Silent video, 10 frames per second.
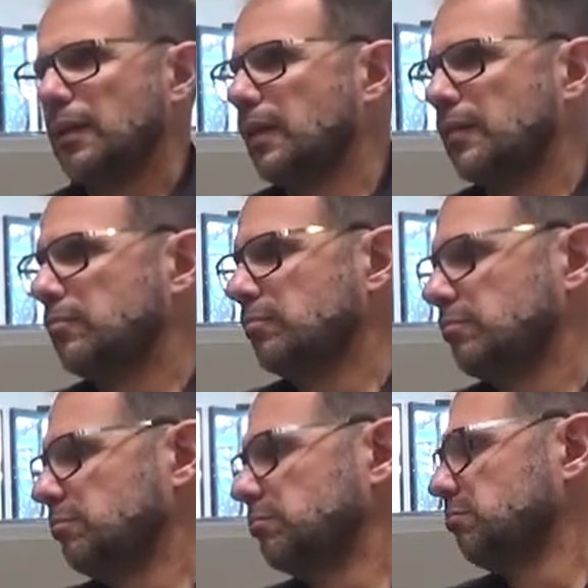
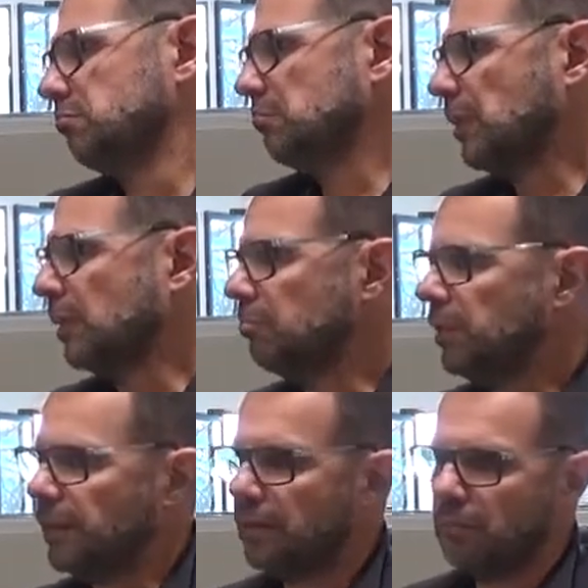and and
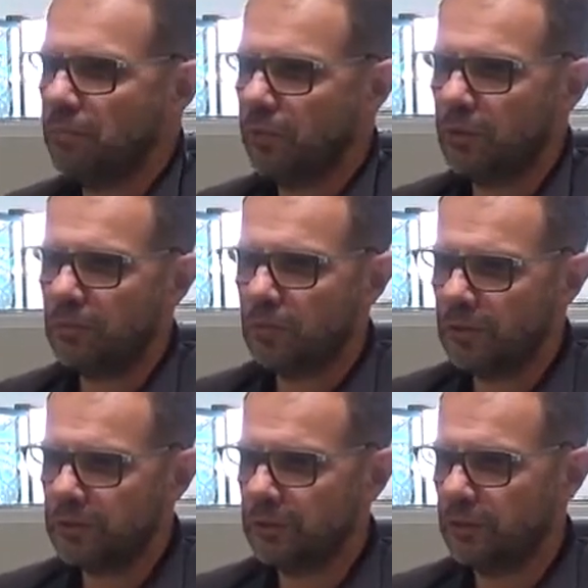being involved
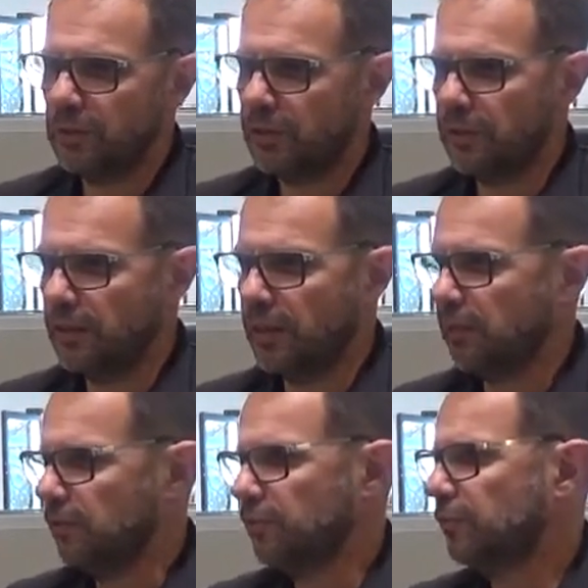also in the
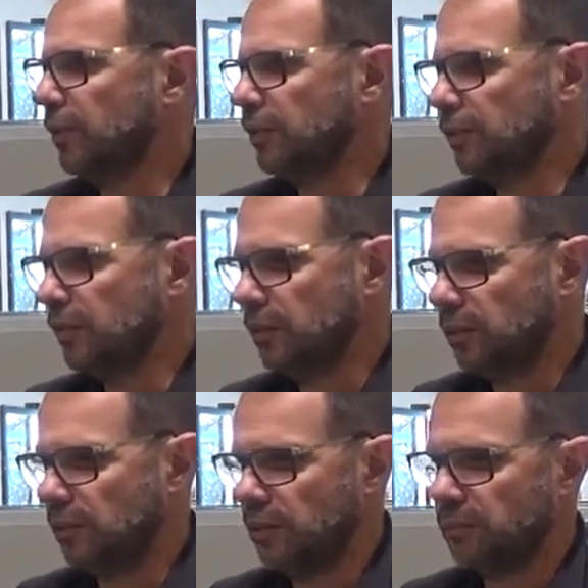kind of you know in,
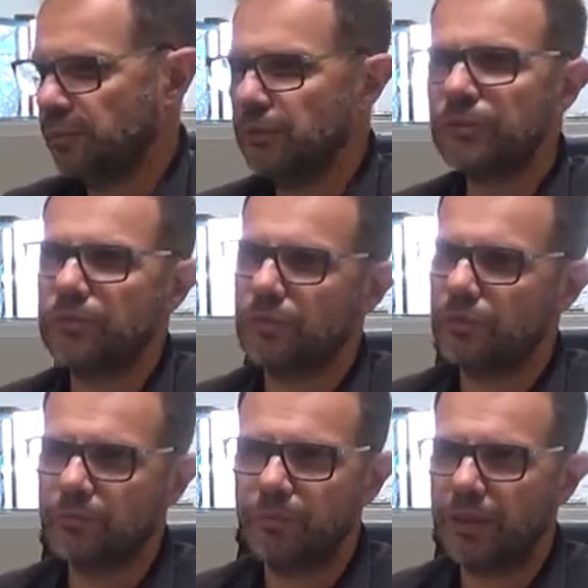in, in producing sort
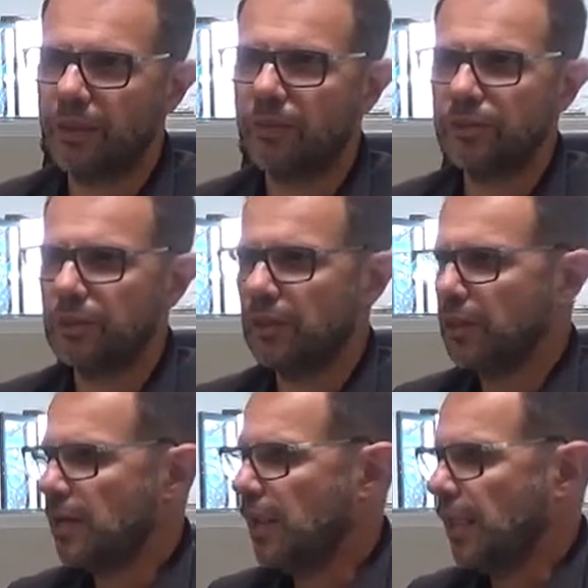of pedagogy.
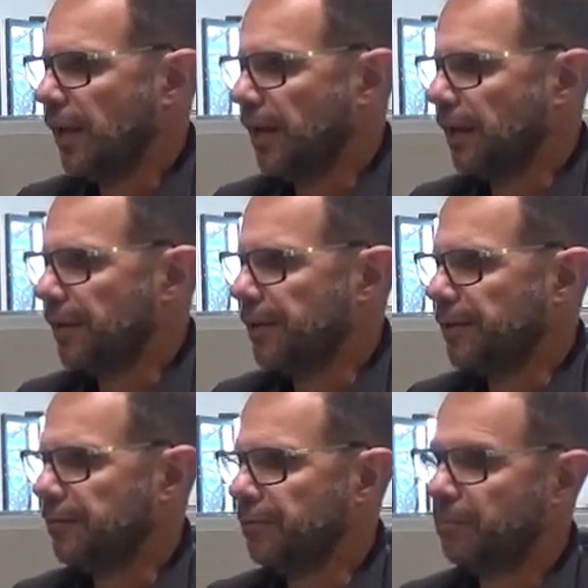
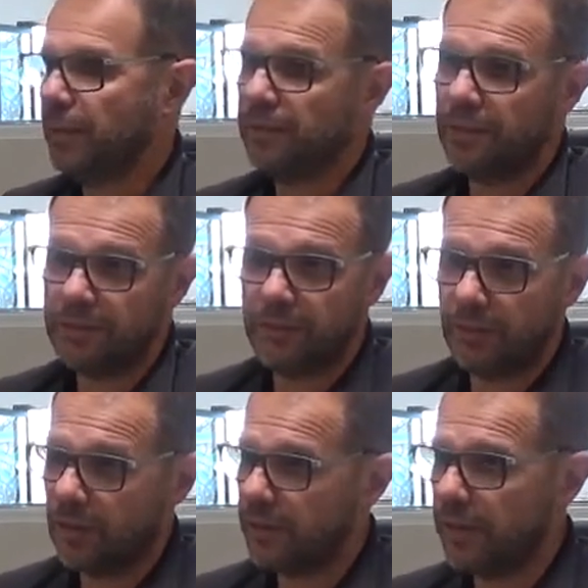Um, but it does
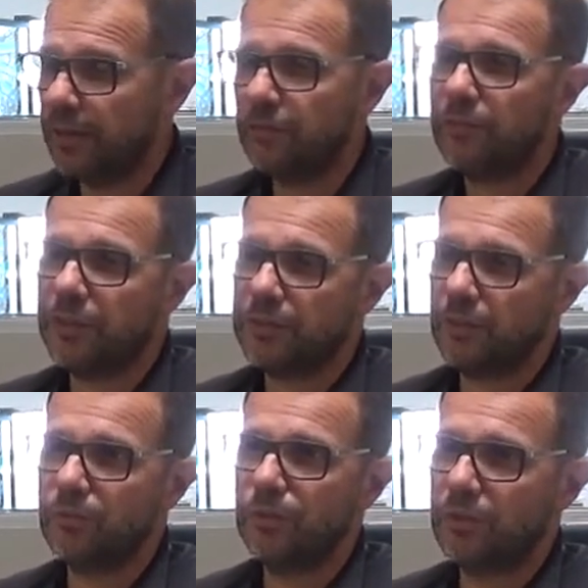create a kind of
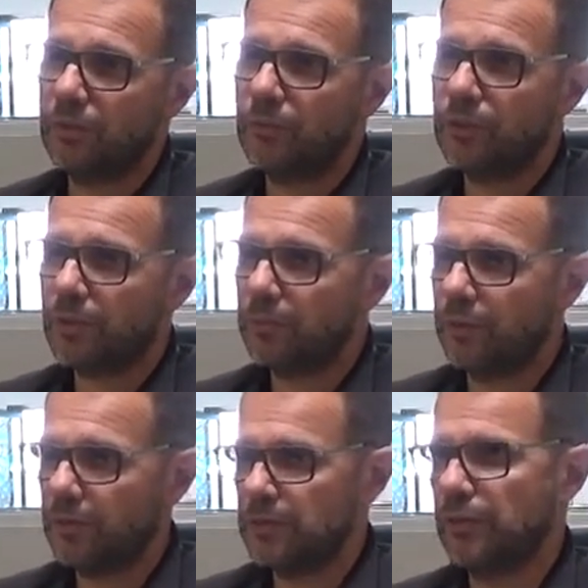friction with the work
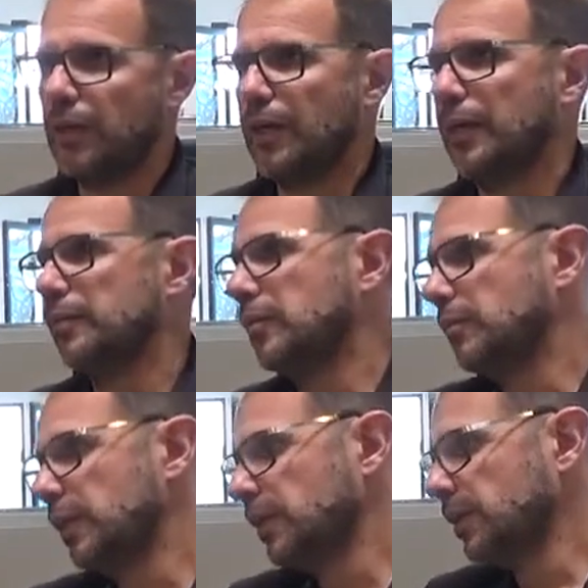because the
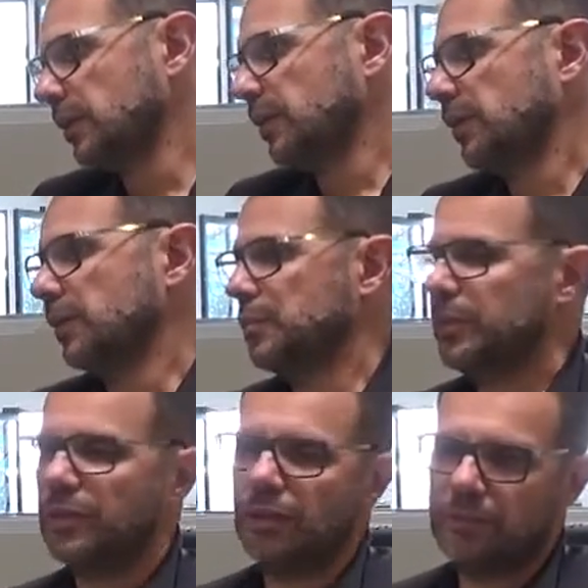academia,
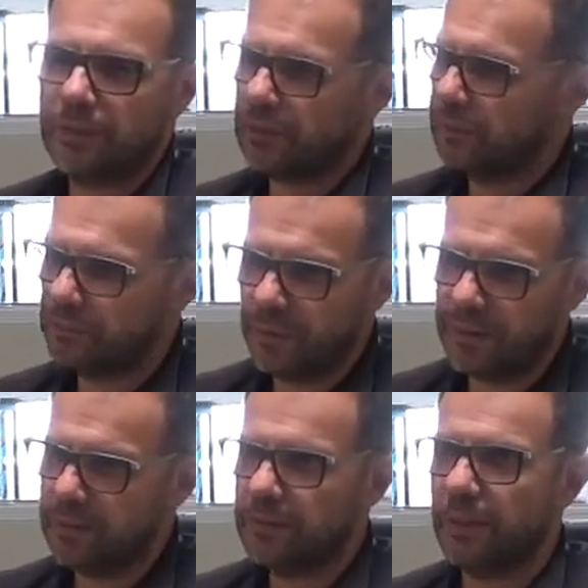especially
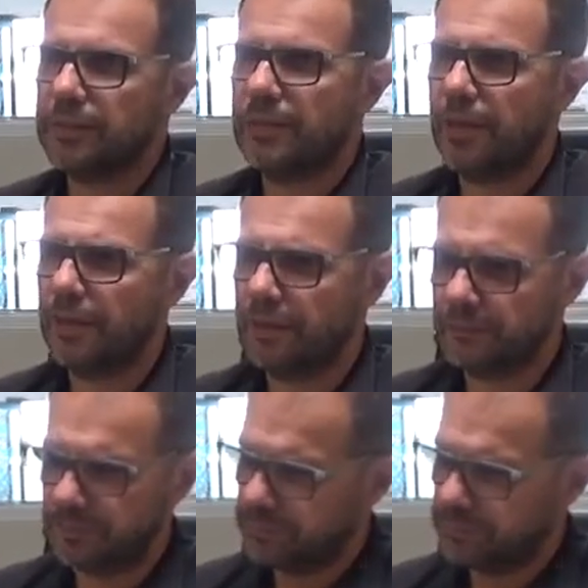places like SciArc,